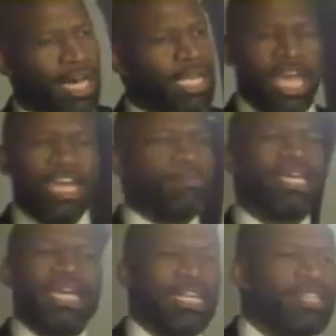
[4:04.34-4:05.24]
God. It
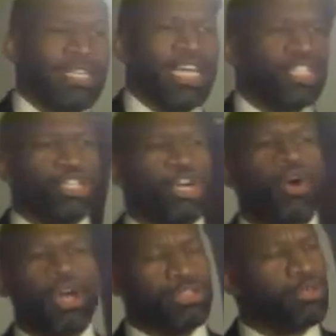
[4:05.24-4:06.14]
could be anything that you're
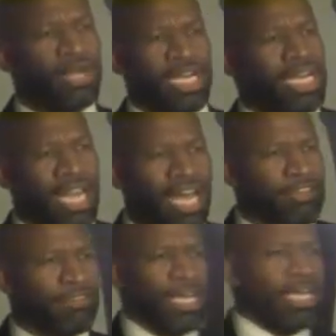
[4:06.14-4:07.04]
going through in
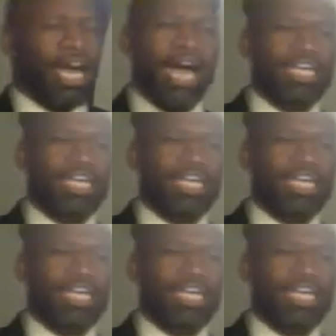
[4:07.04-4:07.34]
life.